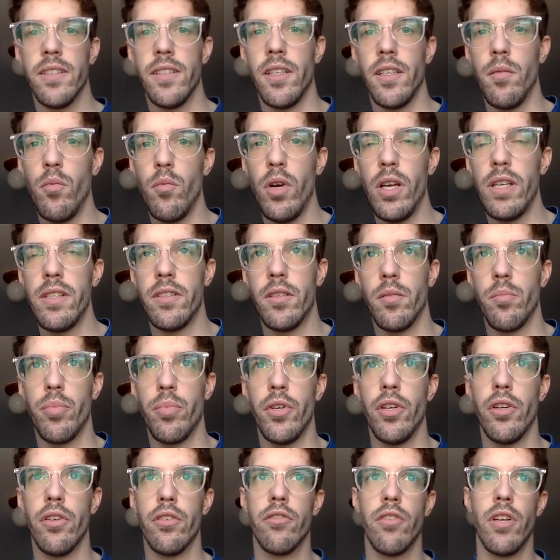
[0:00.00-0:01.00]
some ways the
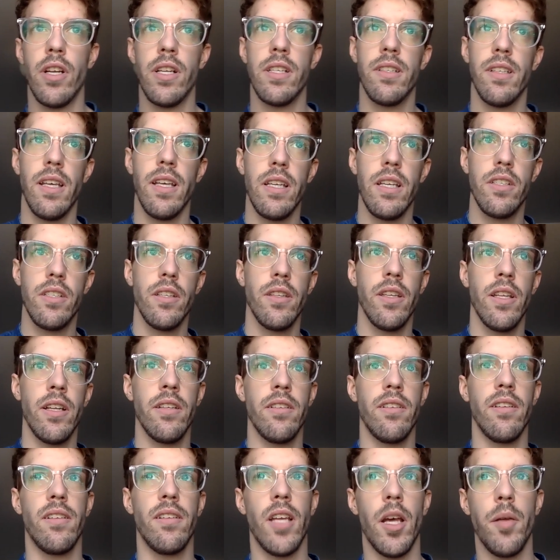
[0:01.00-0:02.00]
pure translation that
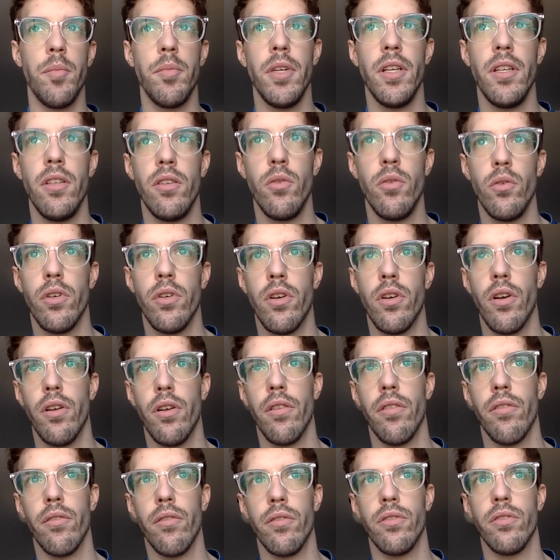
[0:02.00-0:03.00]
is attempting to occur
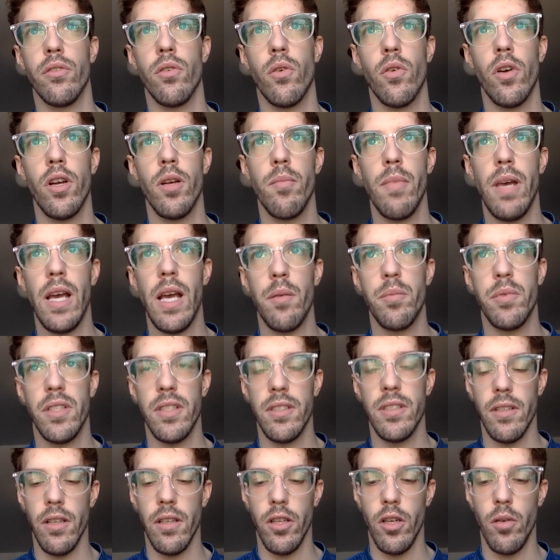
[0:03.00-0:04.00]
through story maps
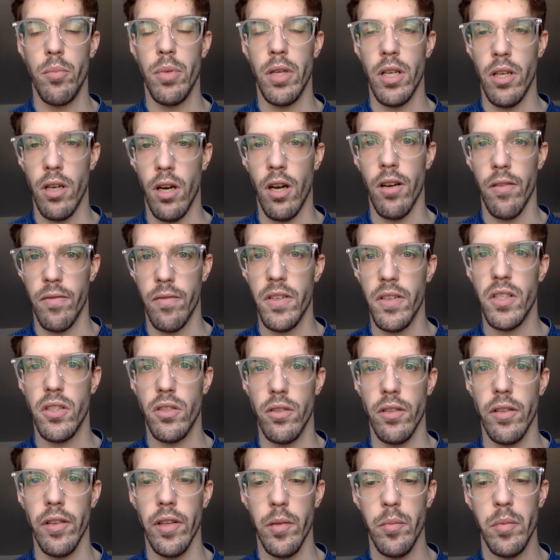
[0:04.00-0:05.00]
is a little bit
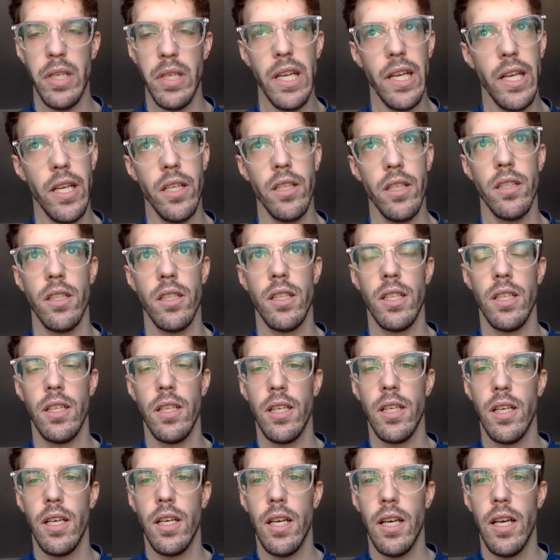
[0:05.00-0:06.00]
artificial and limiting
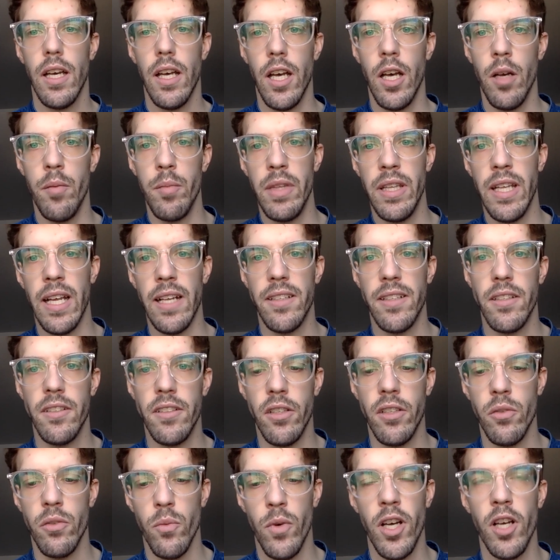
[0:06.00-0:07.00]
um, in that sense
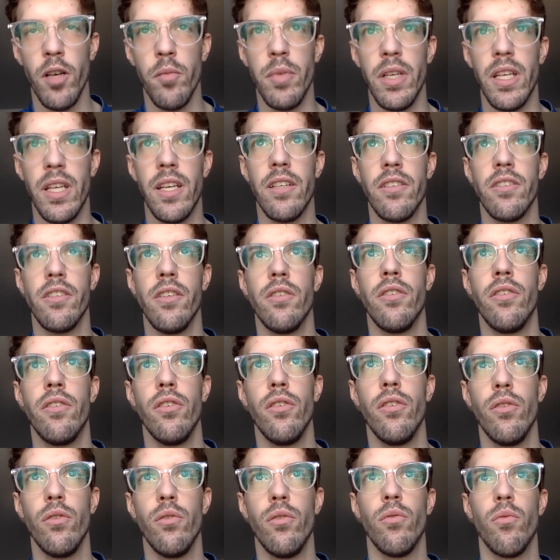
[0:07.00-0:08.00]
as well, because you
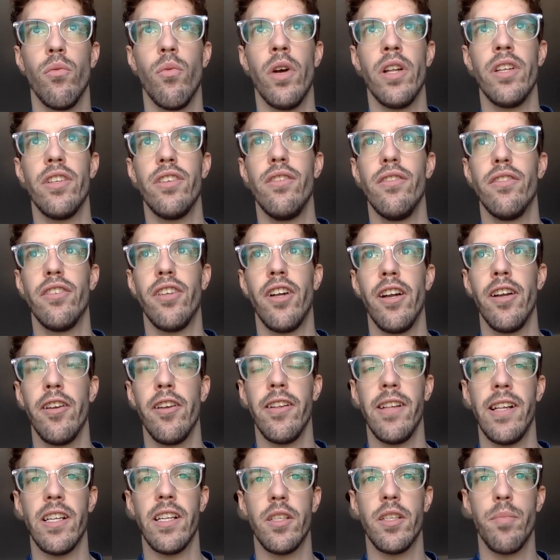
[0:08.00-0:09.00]
do, once you start
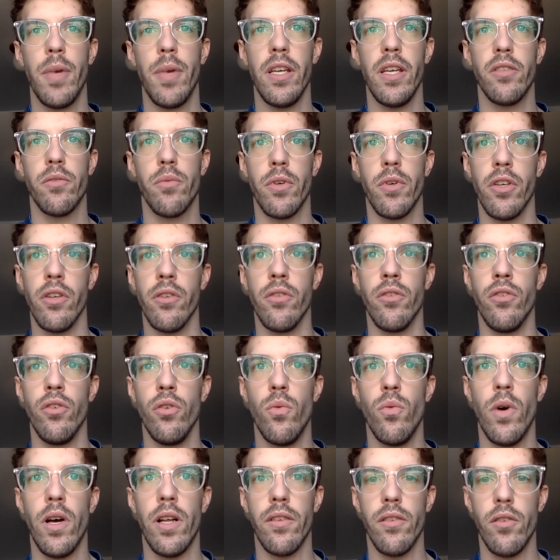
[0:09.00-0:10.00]
into that space where you
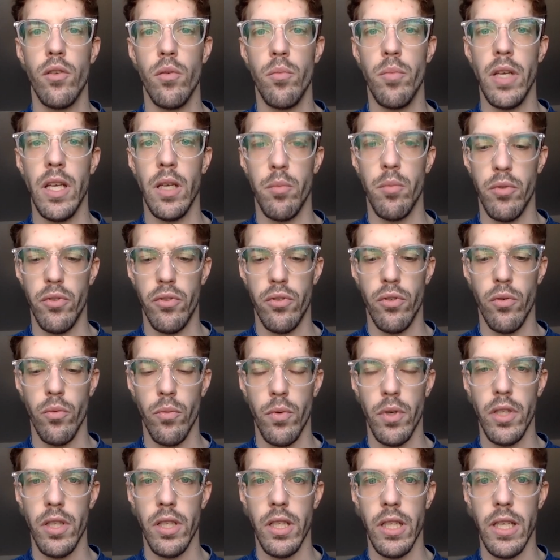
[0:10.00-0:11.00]
do want to be able to
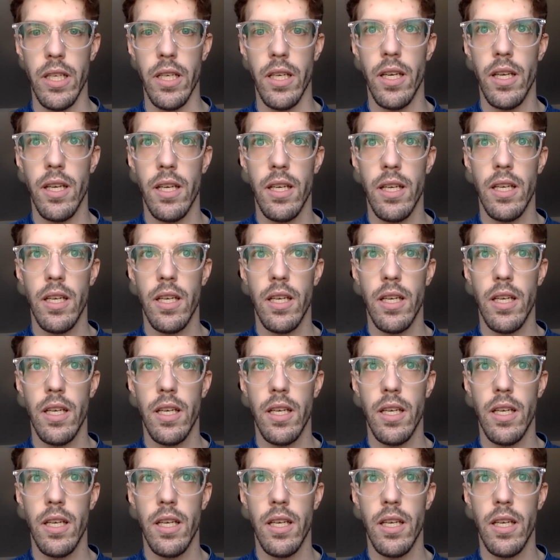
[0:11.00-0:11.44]
really